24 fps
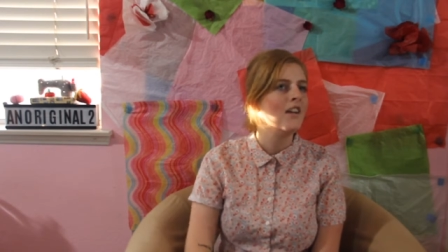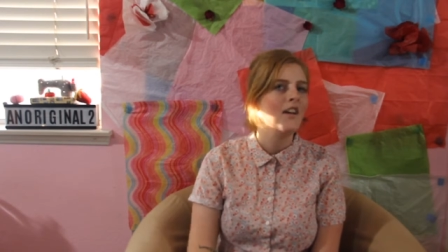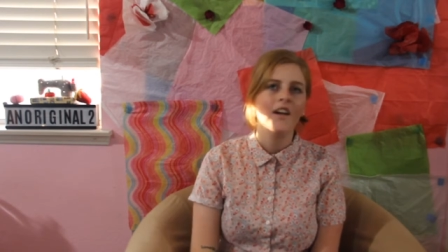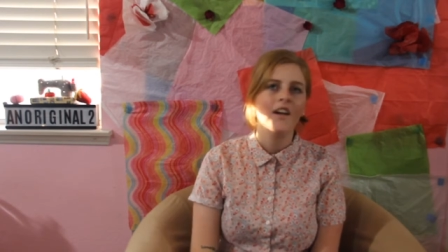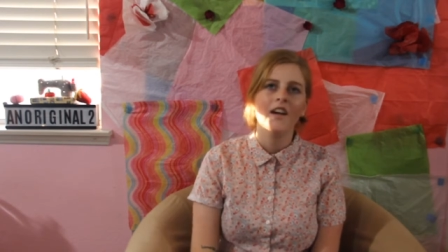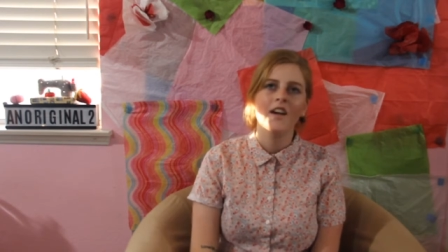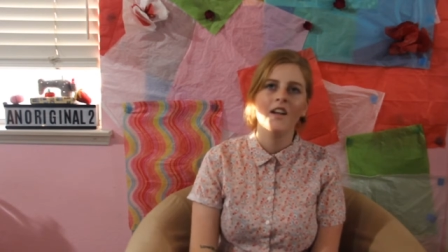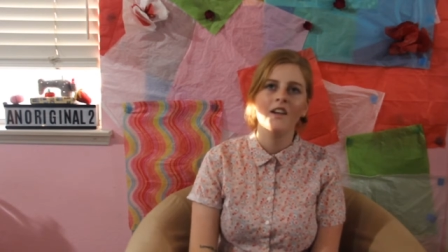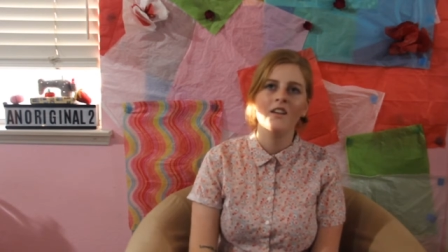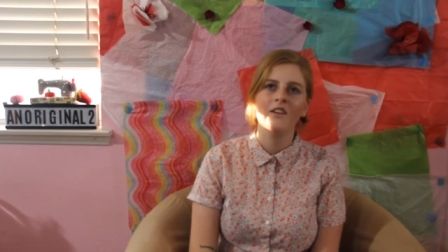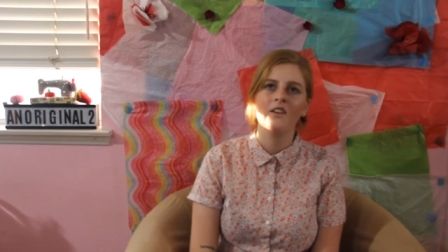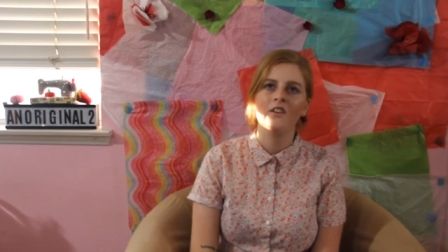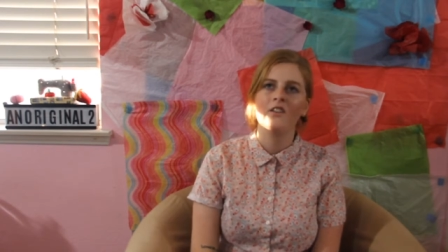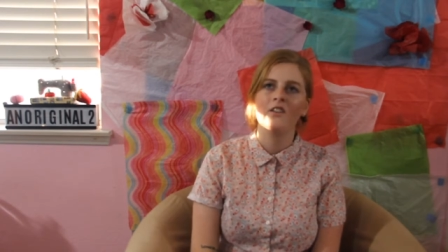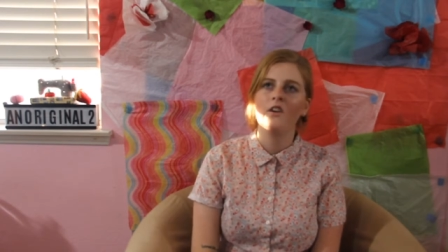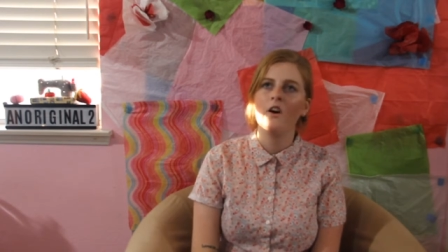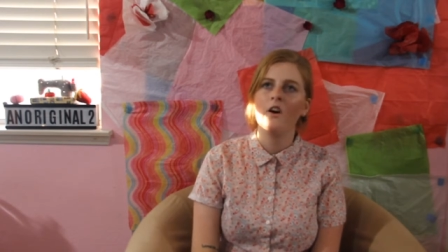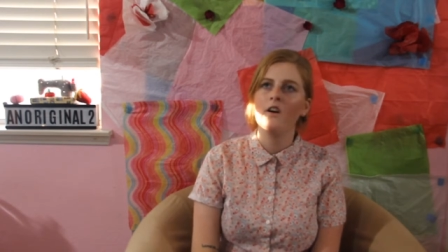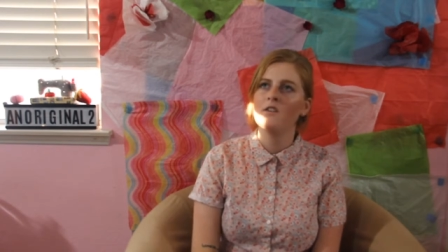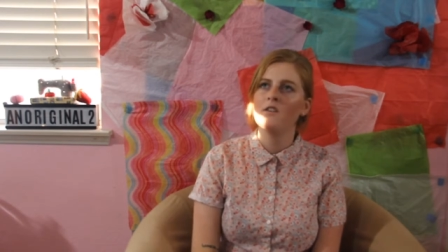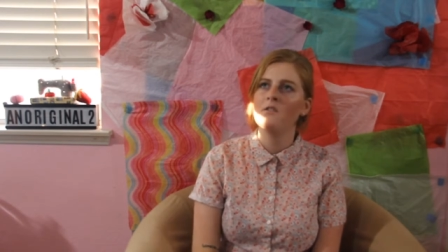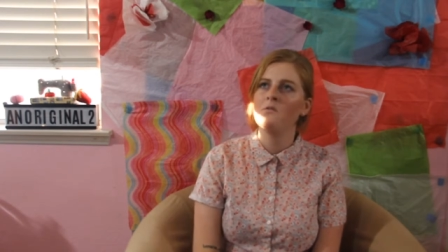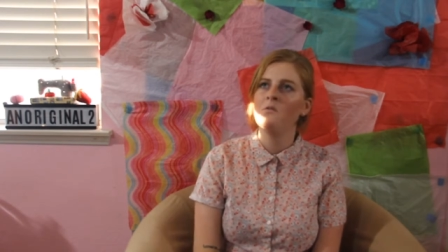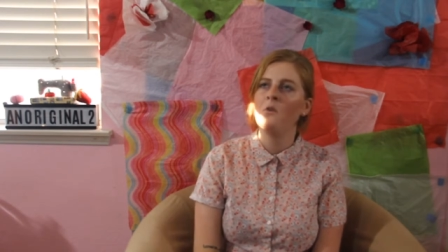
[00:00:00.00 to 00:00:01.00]
and your
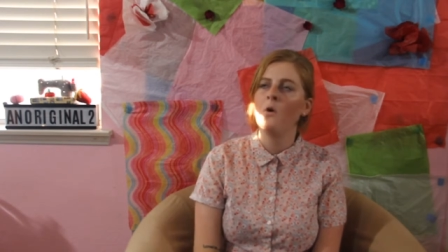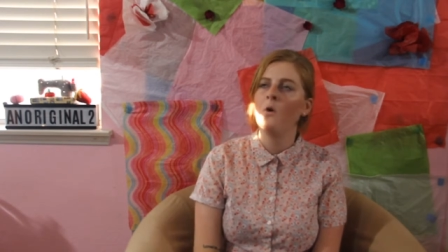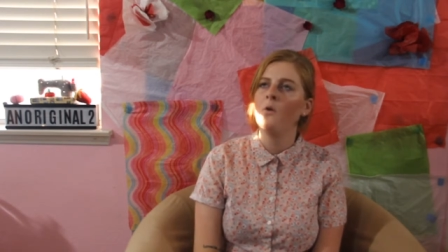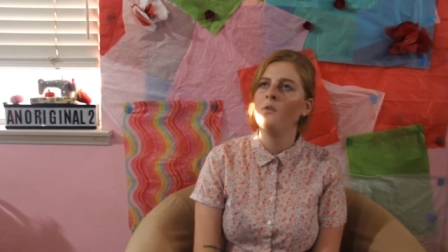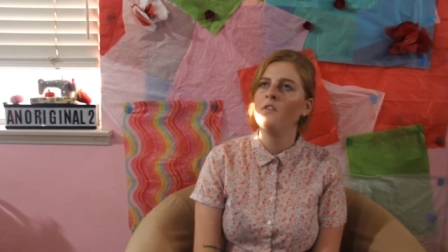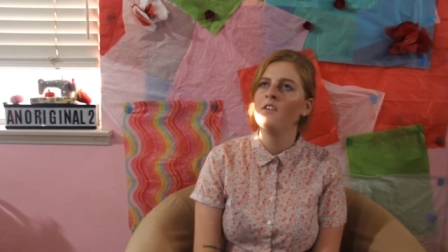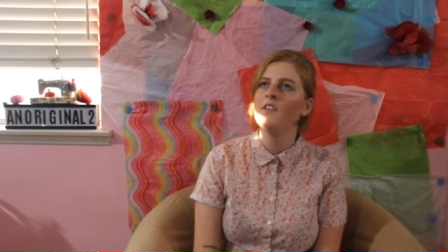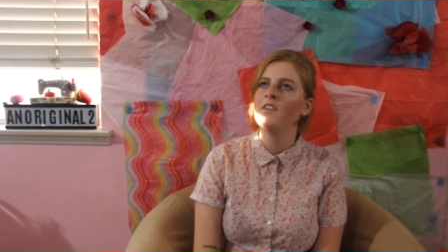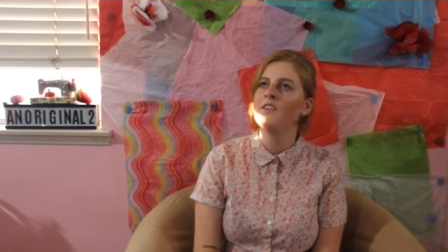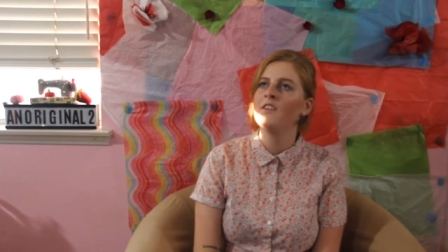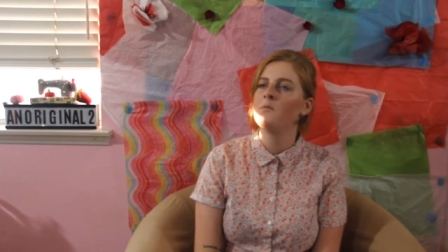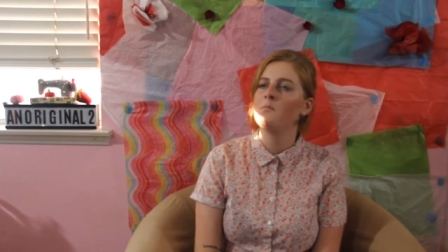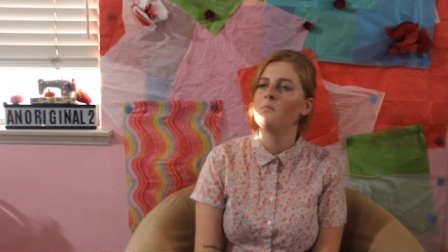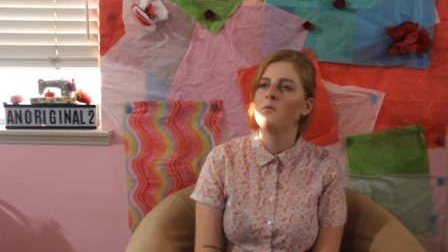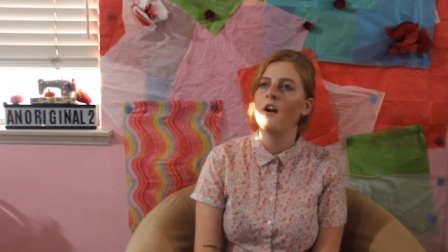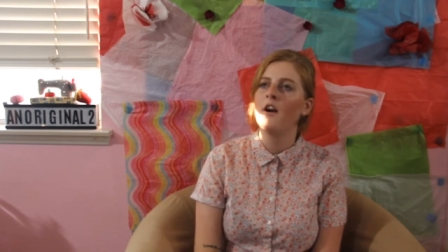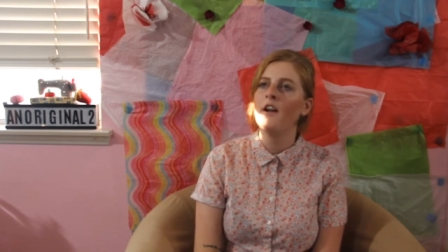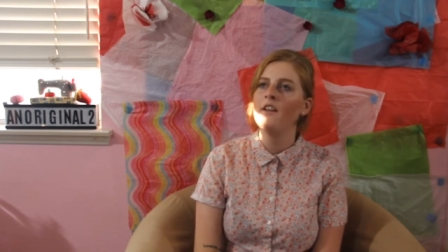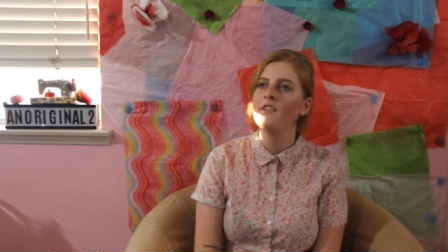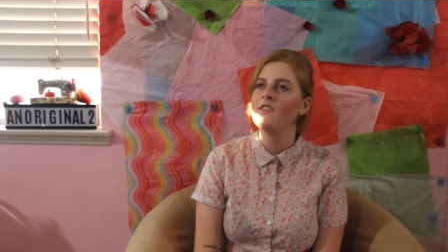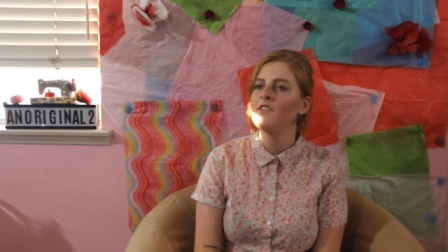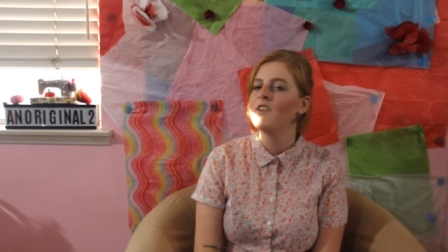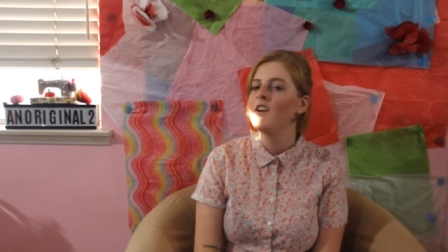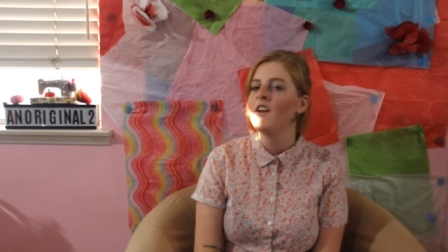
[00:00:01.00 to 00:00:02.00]
thoughts of coldness
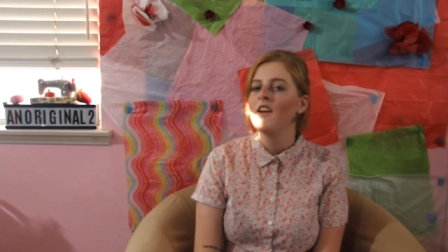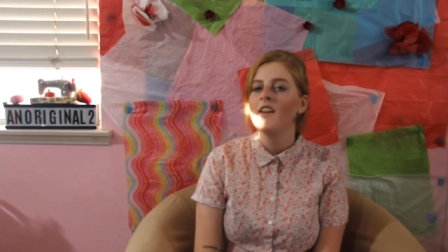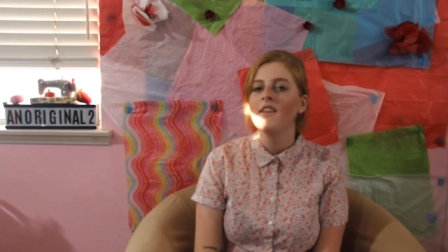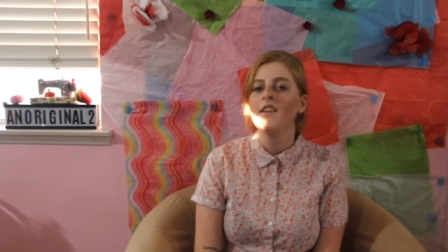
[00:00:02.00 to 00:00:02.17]
suppressed,